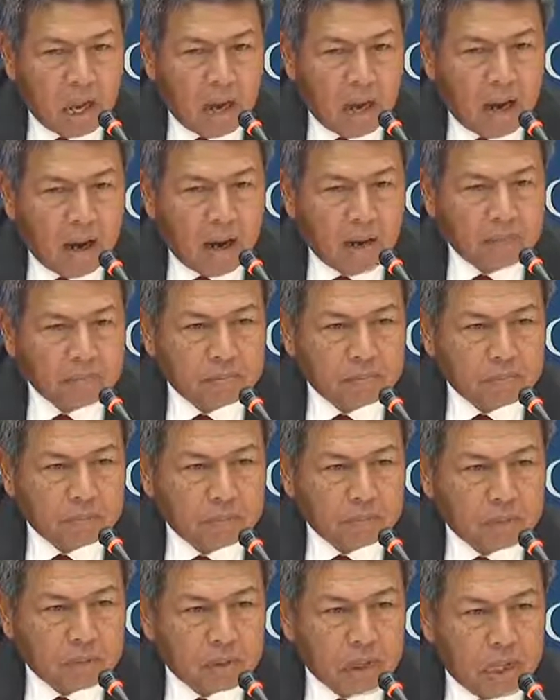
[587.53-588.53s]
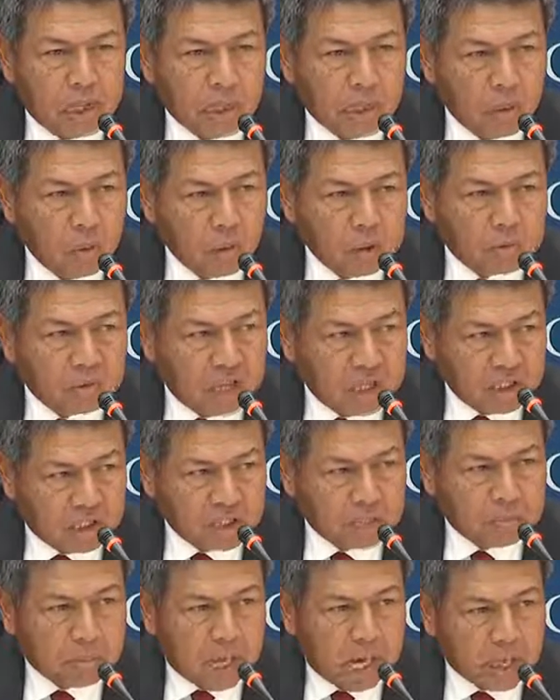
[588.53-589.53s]
Um, and he was very
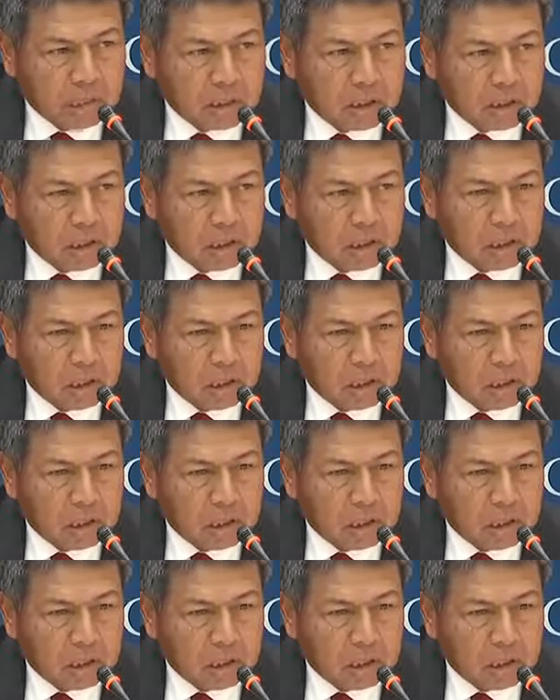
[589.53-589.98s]
surprised.